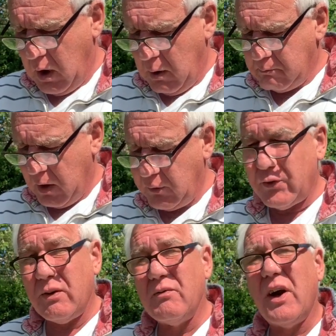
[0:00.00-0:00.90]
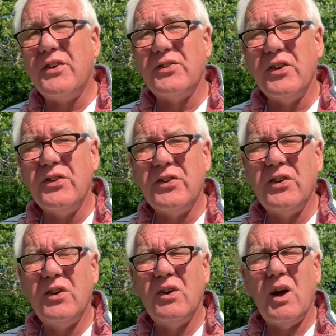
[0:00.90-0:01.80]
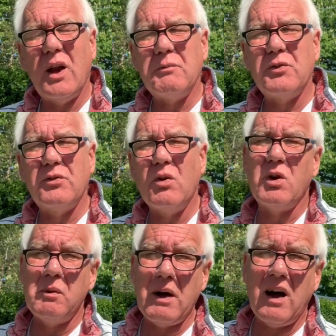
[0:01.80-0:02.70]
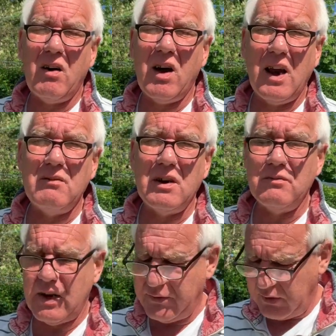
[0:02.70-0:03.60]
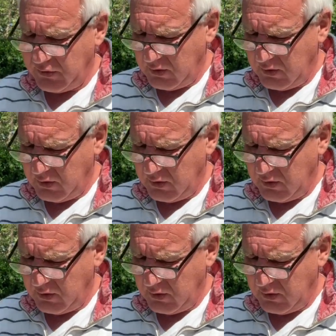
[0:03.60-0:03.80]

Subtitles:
most investors, and I'm talking about high level investors,